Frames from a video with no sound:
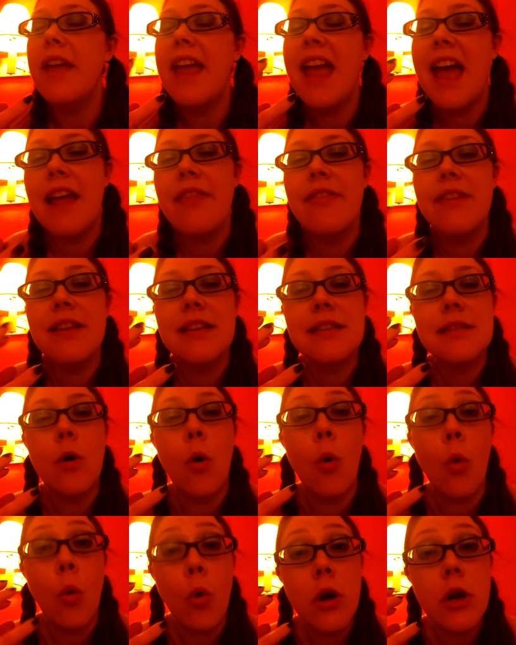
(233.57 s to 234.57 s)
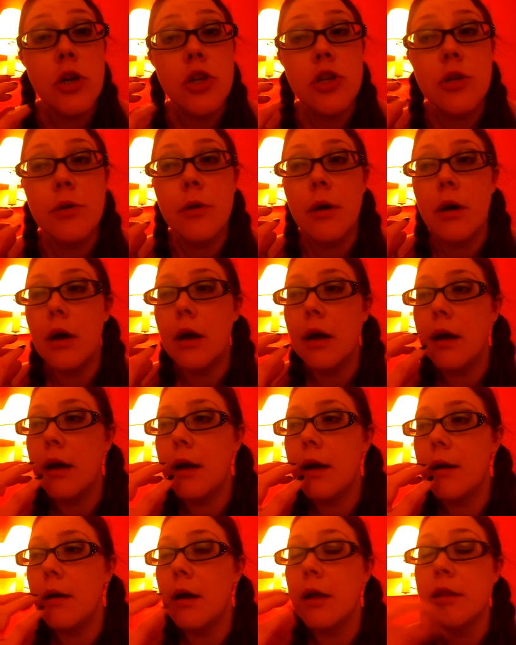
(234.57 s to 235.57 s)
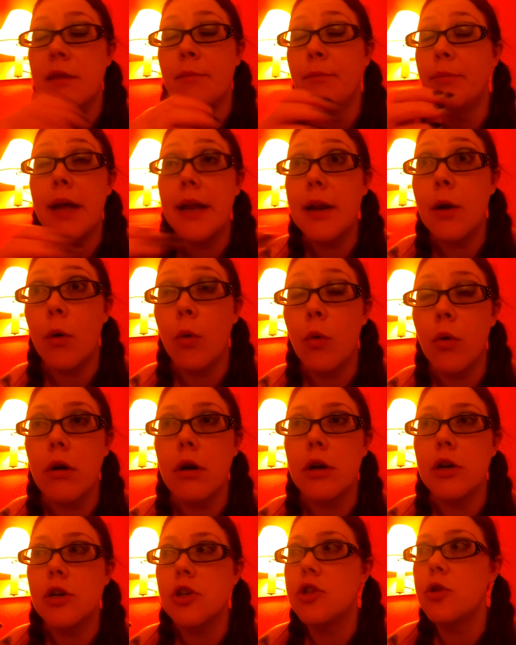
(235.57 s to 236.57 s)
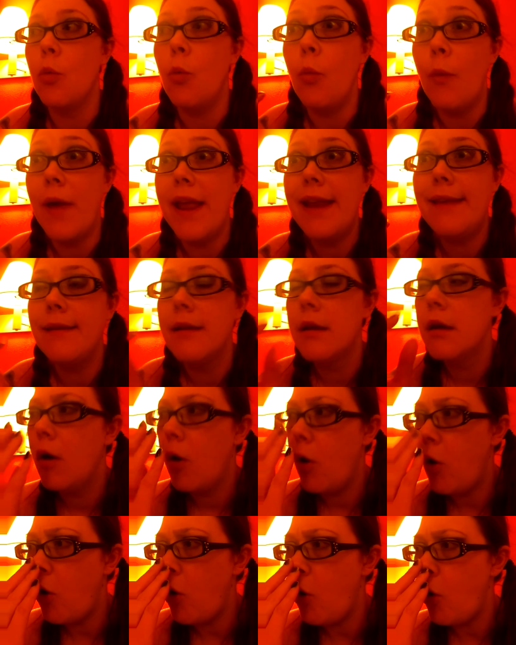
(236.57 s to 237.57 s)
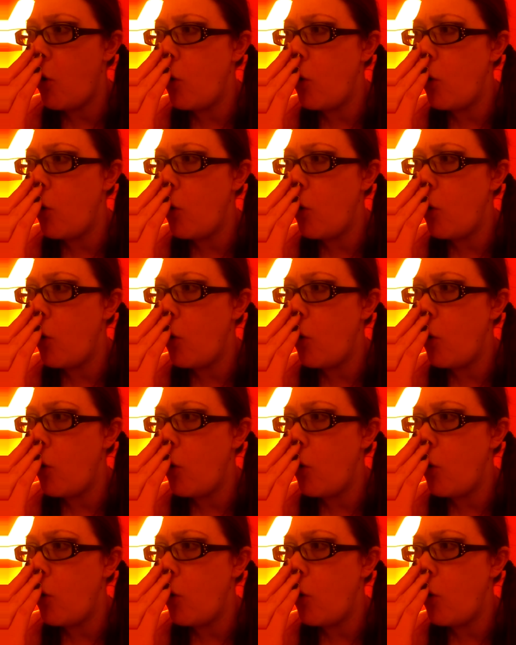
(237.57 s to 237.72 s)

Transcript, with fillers: They had this orange, uh, a blood orange wit. Holy,